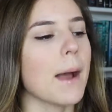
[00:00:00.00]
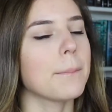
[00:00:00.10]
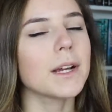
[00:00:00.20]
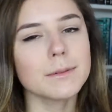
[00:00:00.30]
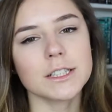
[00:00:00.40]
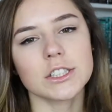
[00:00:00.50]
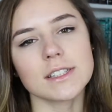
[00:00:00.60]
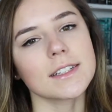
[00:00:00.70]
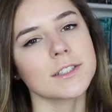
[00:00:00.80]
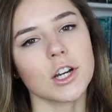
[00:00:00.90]
I'm pretty much
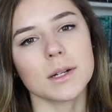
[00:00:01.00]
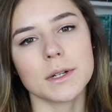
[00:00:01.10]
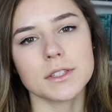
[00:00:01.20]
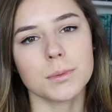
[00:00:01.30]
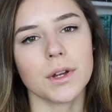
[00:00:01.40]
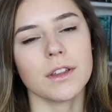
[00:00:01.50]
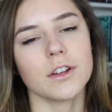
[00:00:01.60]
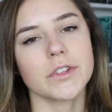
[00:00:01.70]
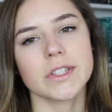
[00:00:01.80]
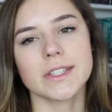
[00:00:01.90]
just going to talk about
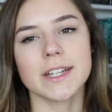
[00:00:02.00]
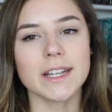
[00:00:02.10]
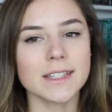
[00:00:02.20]
spoilers since it